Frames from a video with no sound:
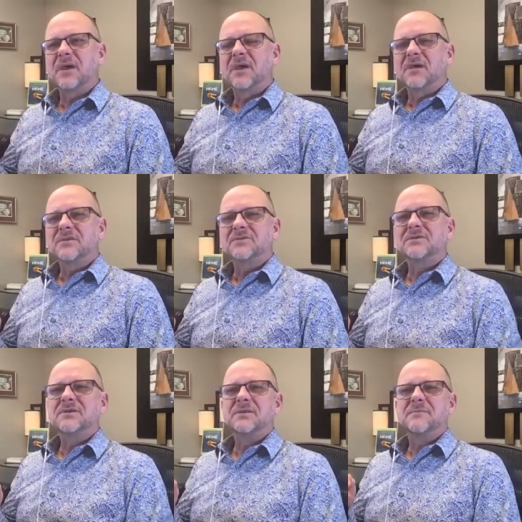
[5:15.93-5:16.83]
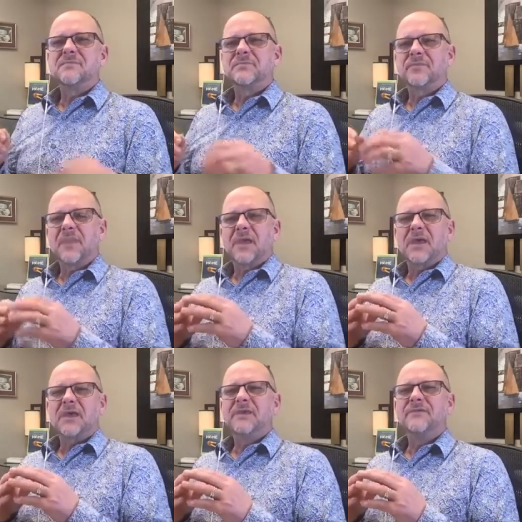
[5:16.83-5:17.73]
You see,
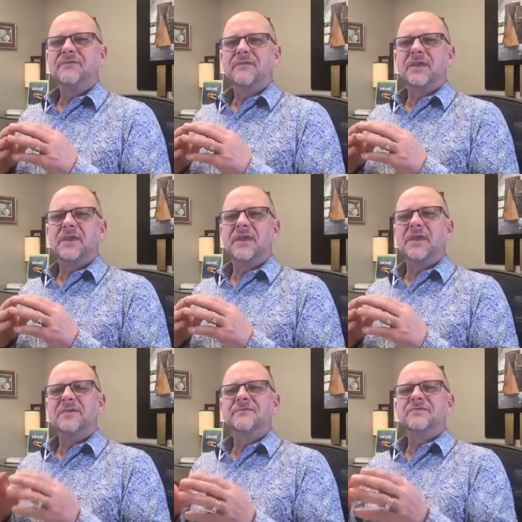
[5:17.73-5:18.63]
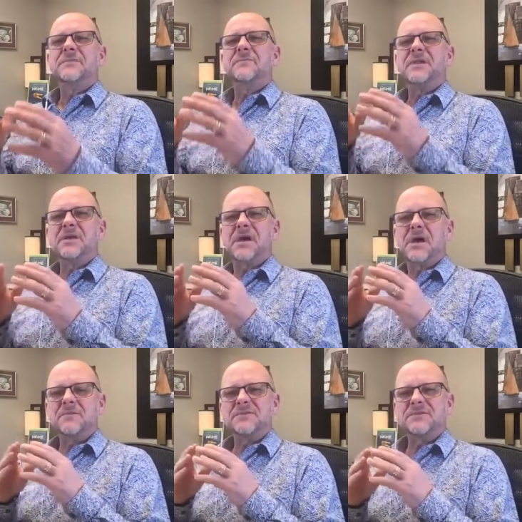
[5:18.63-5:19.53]
if something
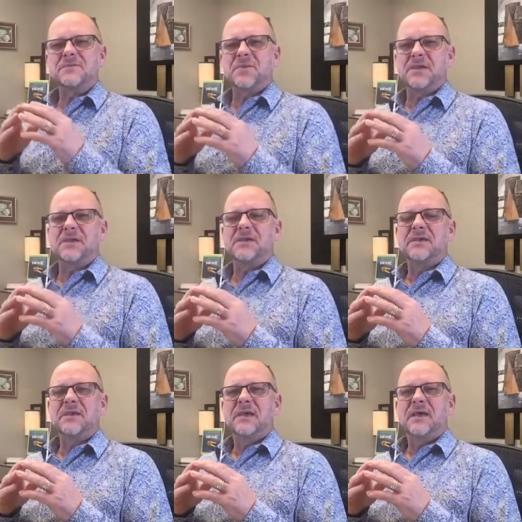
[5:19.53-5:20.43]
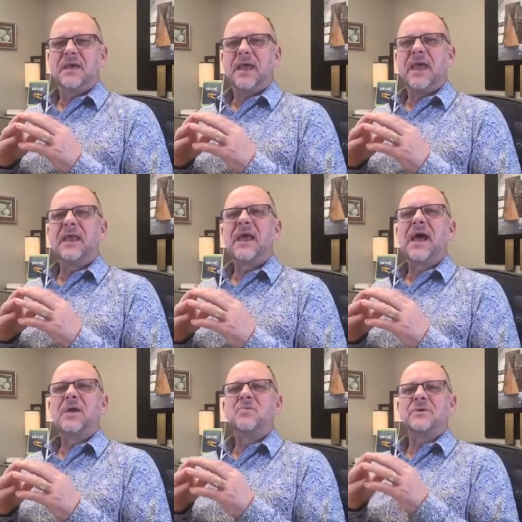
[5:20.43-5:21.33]
comes to me and I
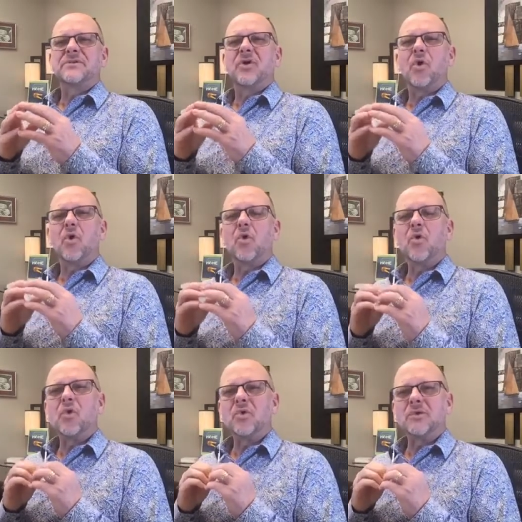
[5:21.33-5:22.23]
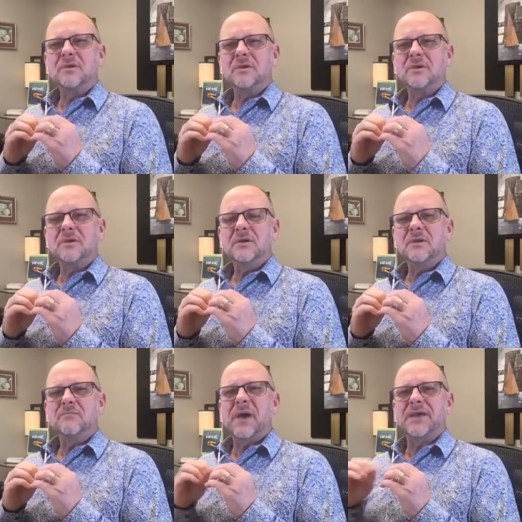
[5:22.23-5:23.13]
withhold
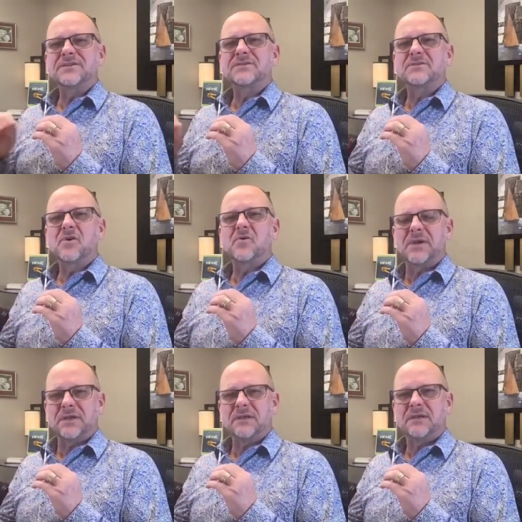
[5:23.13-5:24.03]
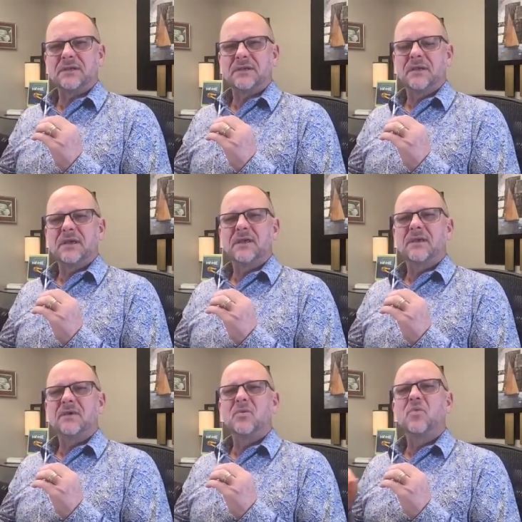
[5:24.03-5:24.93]
my sowing,
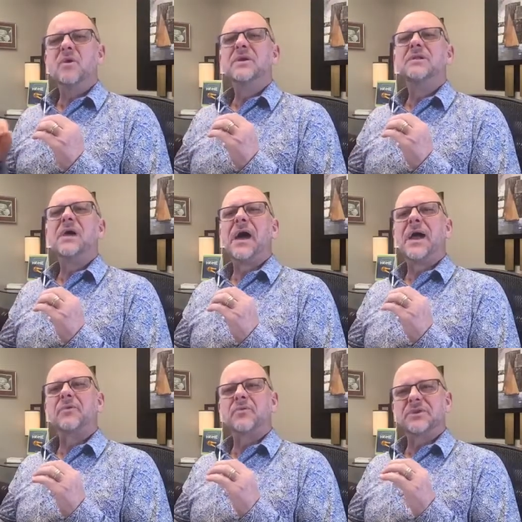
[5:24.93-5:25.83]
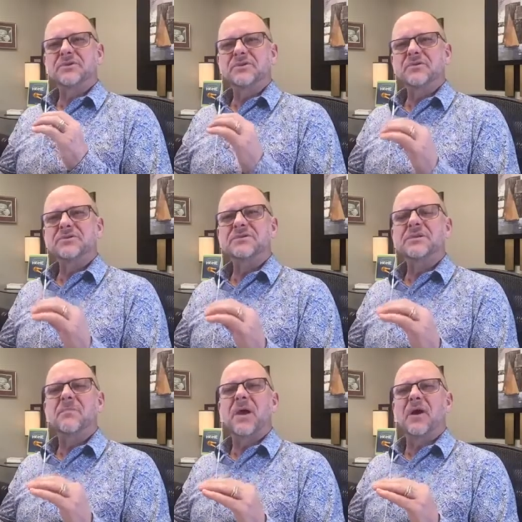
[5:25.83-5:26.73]
will I reduce the
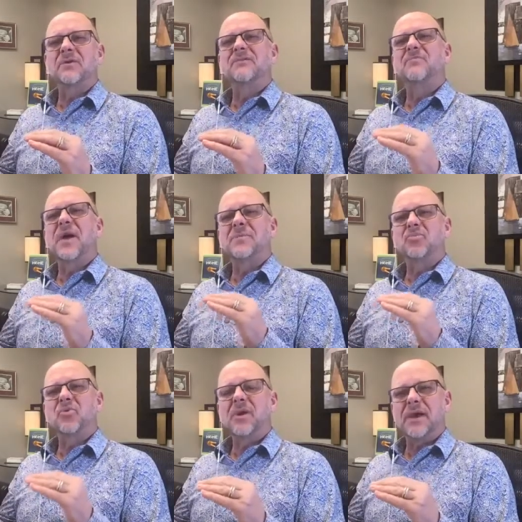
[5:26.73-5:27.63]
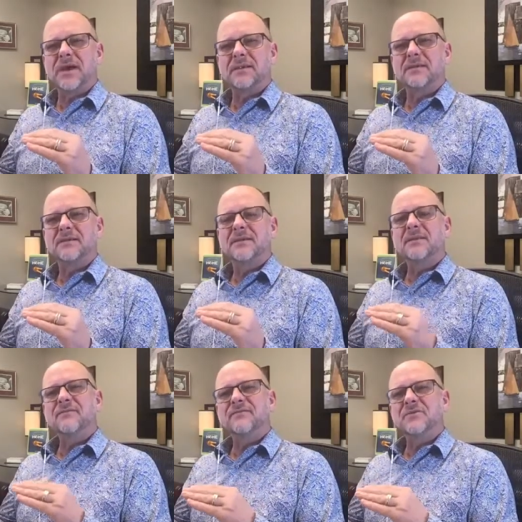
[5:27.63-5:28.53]
amount of my bread in the
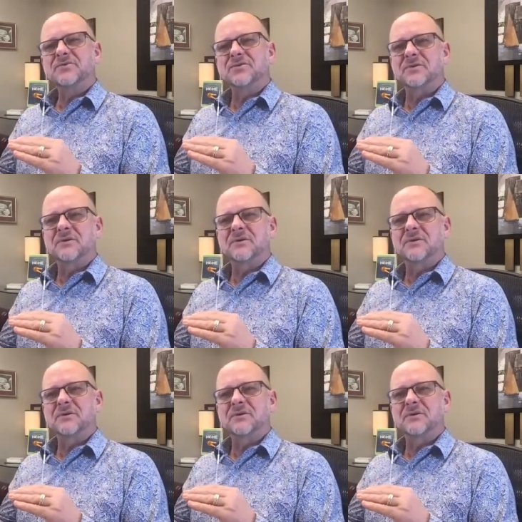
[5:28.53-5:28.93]
future?